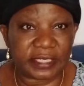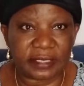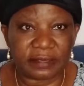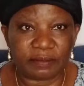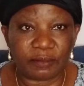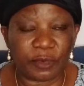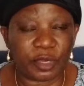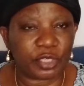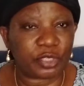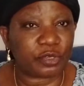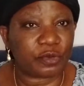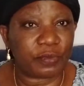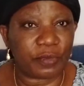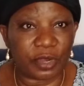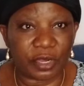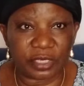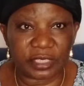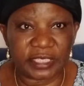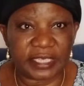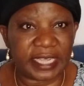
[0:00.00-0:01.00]
month to
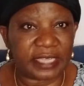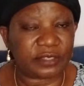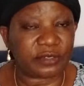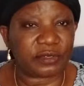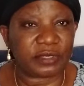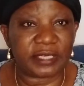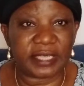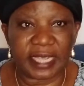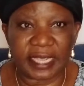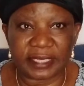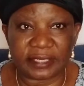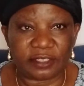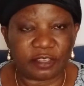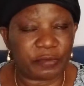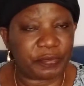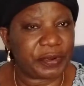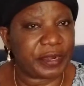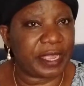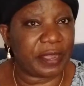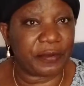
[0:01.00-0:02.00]
month, year to year, your
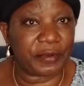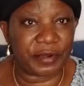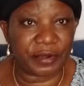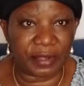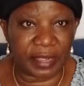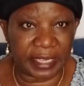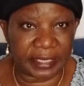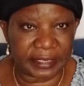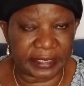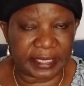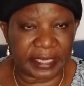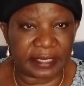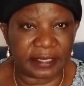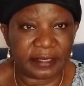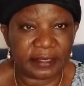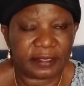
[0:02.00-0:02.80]
prayer will not answer.